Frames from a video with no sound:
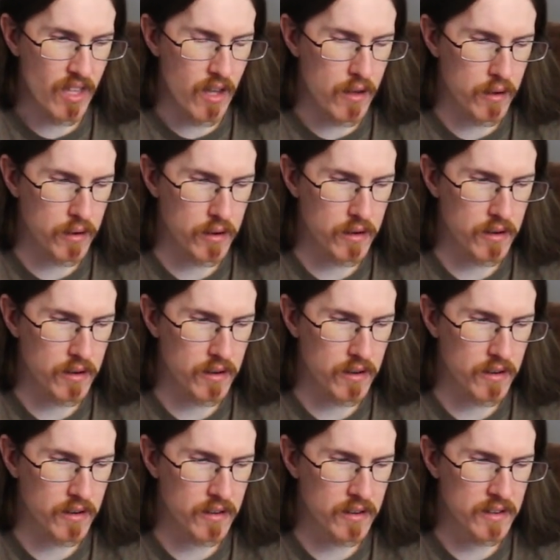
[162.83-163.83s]

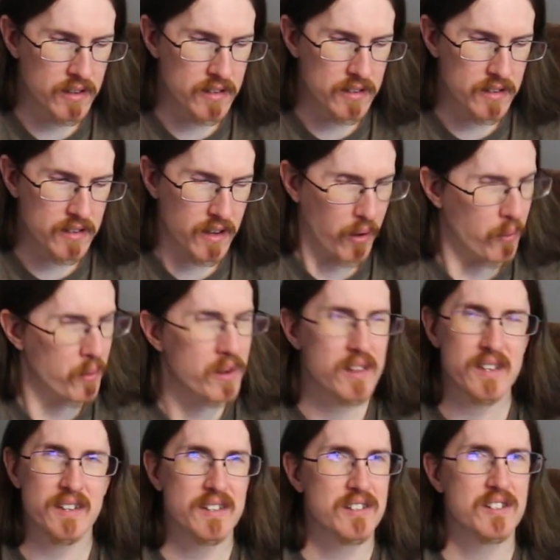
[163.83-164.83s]
It
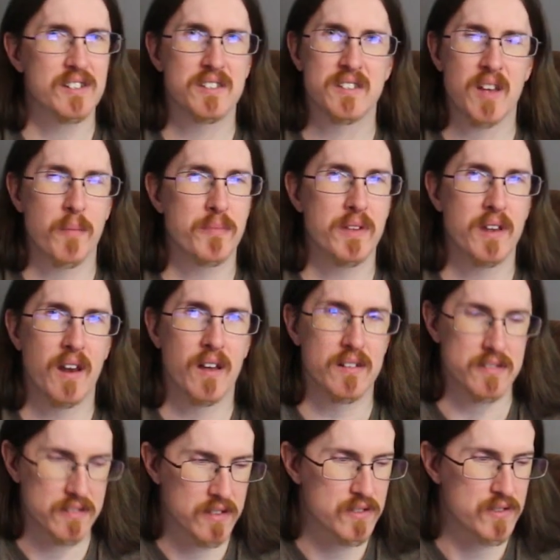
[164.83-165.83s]
really is just something
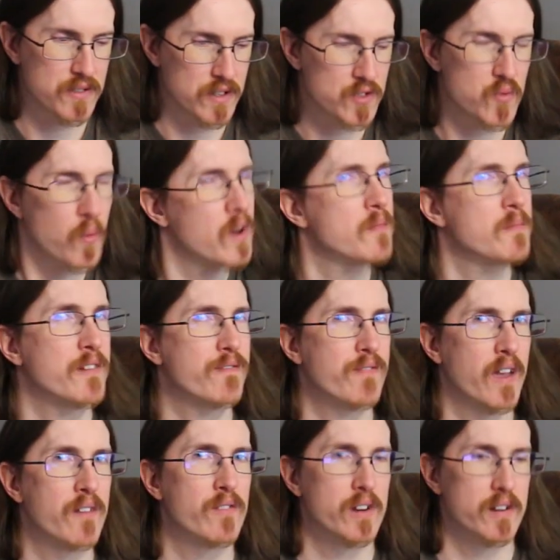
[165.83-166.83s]
else. It's one of my
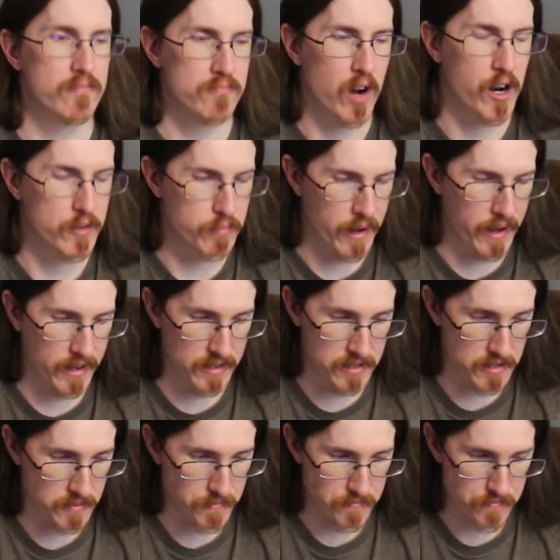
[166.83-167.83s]
favorite
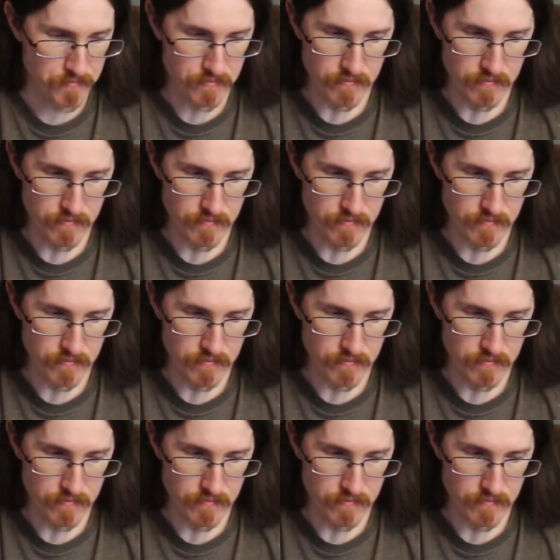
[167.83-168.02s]
Ardbegs.